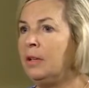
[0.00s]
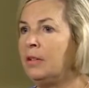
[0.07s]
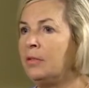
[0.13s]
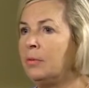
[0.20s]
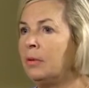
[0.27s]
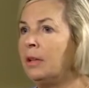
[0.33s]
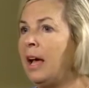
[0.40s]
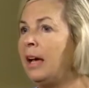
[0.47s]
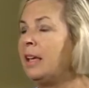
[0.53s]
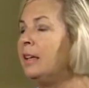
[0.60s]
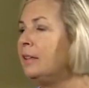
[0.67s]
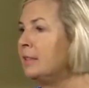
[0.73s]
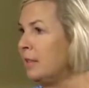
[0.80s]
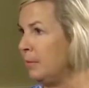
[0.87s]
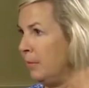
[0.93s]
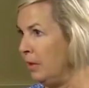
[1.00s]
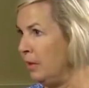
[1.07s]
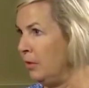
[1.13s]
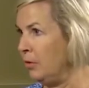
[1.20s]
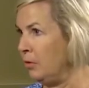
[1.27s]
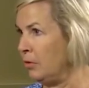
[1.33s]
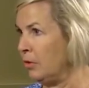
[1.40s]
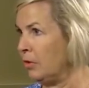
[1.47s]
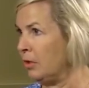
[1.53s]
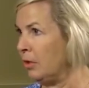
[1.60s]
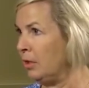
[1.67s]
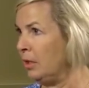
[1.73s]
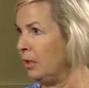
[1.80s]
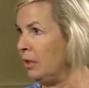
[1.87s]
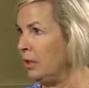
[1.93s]
because we're lacking something
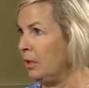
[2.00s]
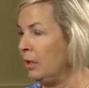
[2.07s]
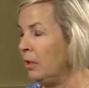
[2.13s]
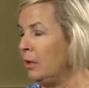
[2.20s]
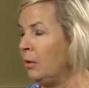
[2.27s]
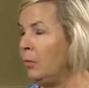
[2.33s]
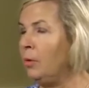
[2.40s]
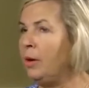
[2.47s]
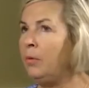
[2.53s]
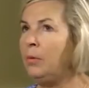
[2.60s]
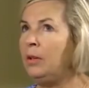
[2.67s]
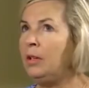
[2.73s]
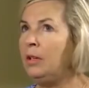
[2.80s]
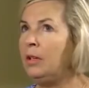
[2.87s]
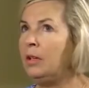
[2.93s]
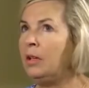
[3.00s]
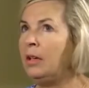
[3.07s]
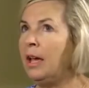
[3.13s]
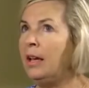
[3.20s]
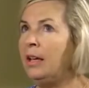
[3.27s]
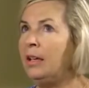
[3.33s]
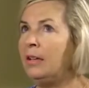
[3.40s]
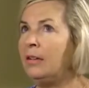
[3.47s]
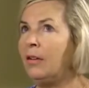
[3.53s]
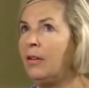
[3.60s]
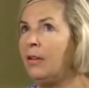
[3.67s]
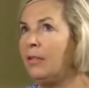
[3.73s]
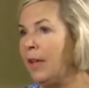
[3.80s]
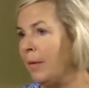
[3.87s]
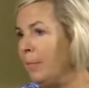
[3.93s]
nutritionally. When we get in
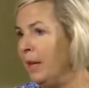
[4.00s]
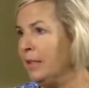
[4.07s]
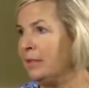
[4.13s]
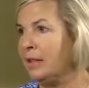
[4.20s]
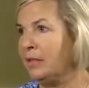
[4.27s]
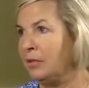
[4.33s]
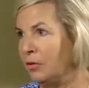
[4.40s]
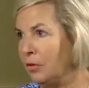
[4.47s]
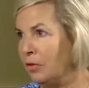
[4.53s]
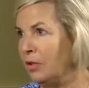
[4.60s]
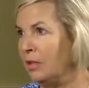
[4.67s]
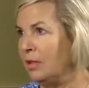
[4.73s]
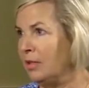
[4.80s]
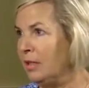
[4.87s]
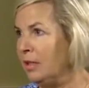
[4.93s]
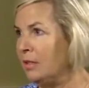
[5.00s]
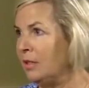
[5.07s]
all that baseline nutrition this